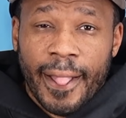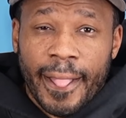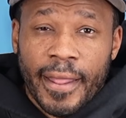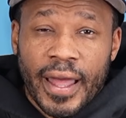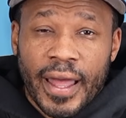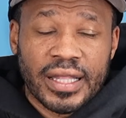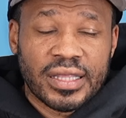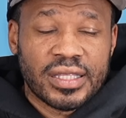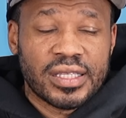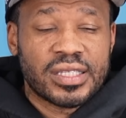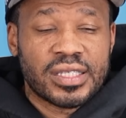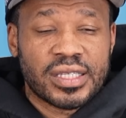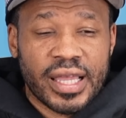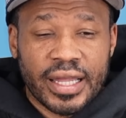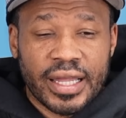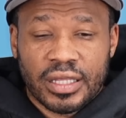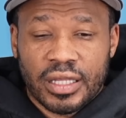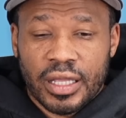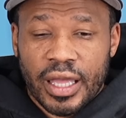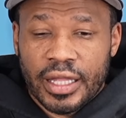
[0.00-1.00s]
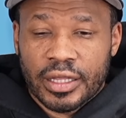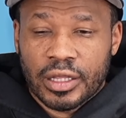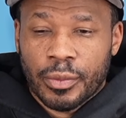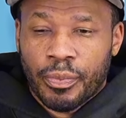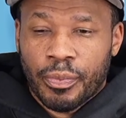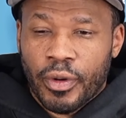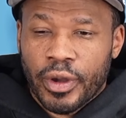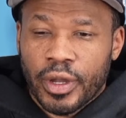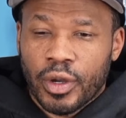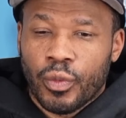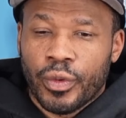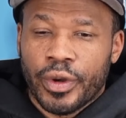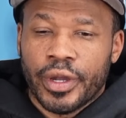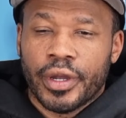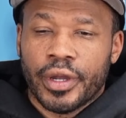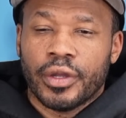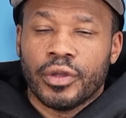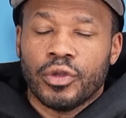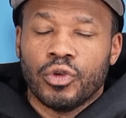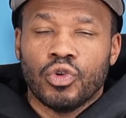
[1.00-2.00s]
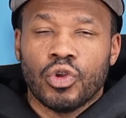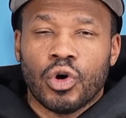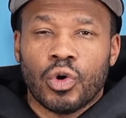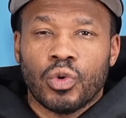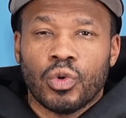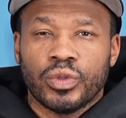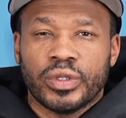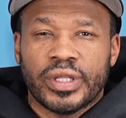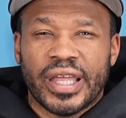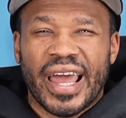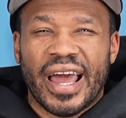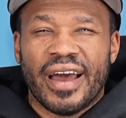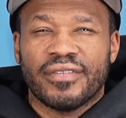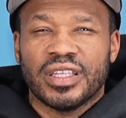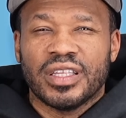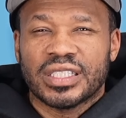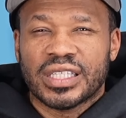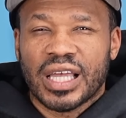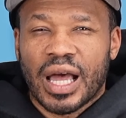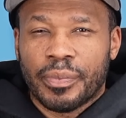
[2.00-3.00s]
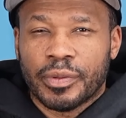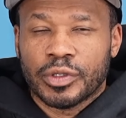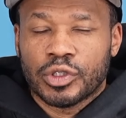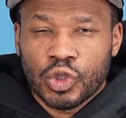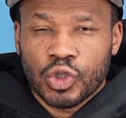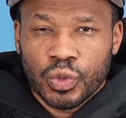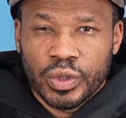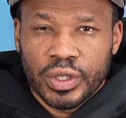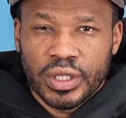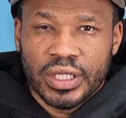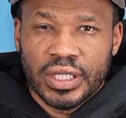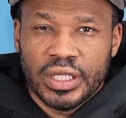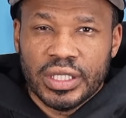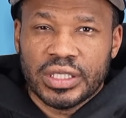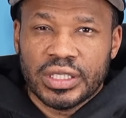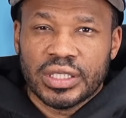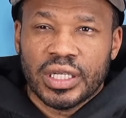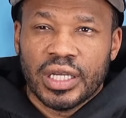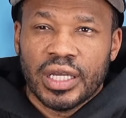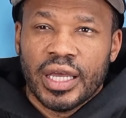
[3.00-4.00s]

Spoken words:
At the point where, you know, they have these opportunities